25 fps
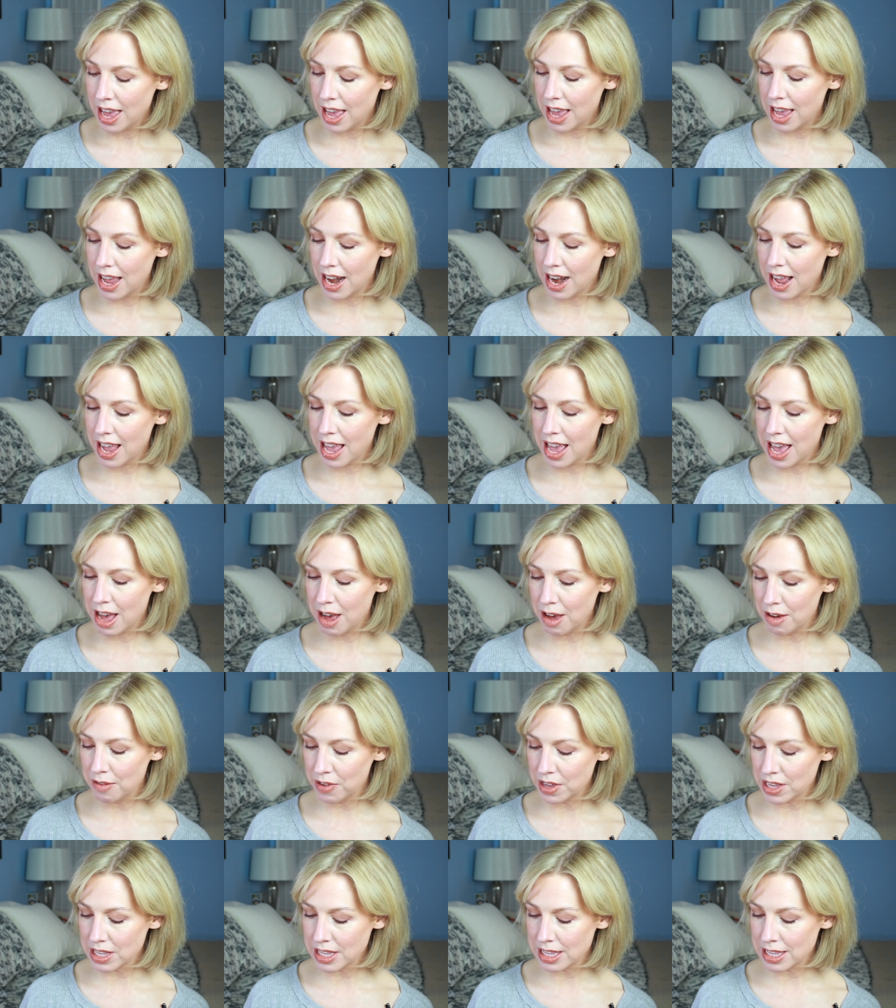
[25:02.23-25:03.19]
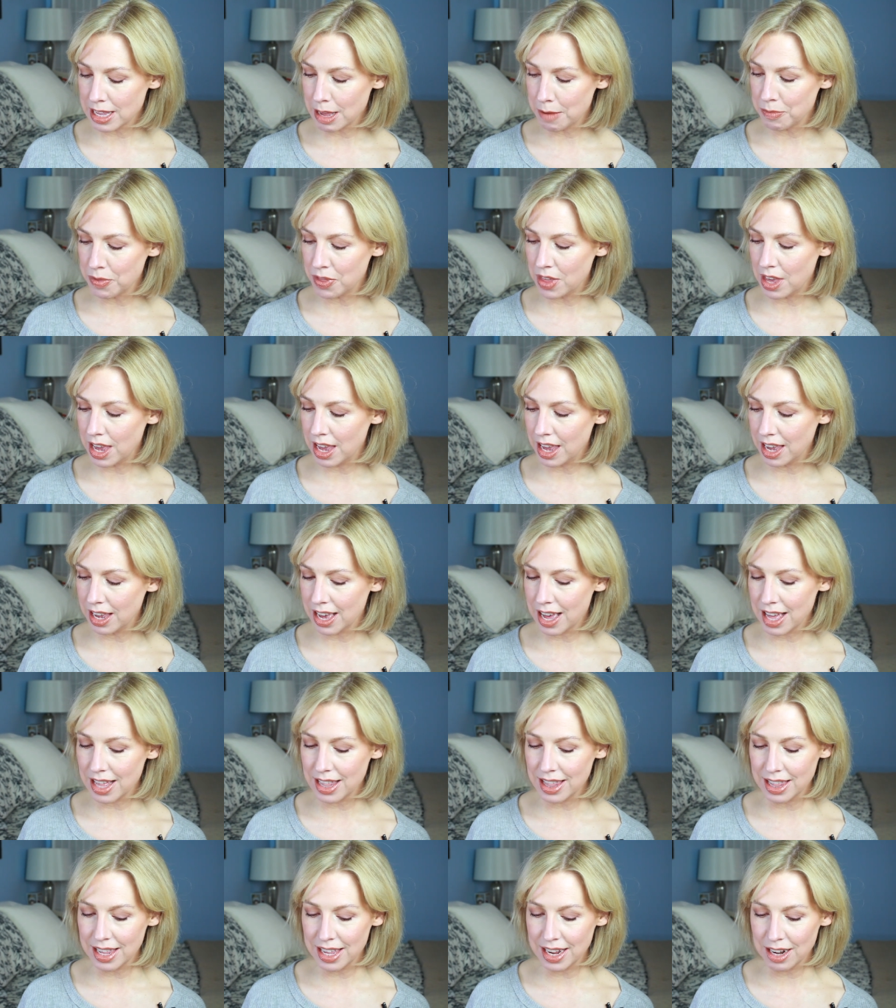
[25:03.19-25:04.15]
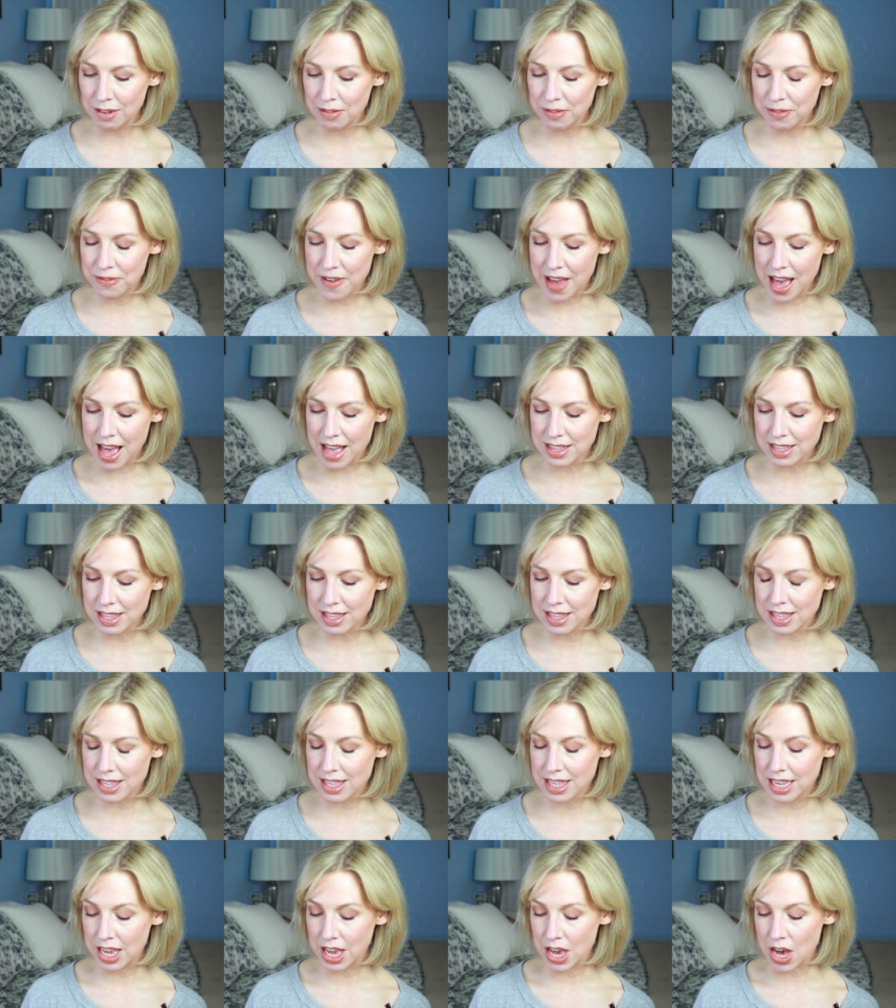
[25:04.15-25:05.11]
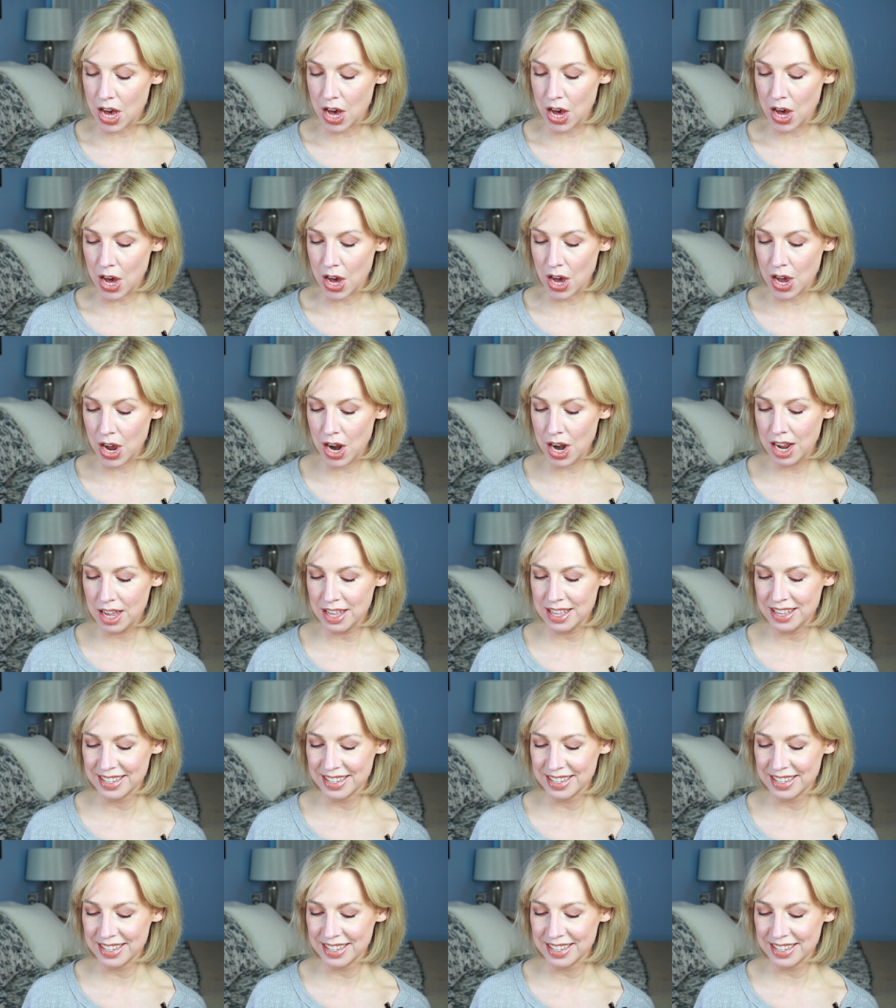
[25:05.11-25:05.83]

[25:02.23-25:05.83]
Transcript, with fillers: and I have something a little fancier.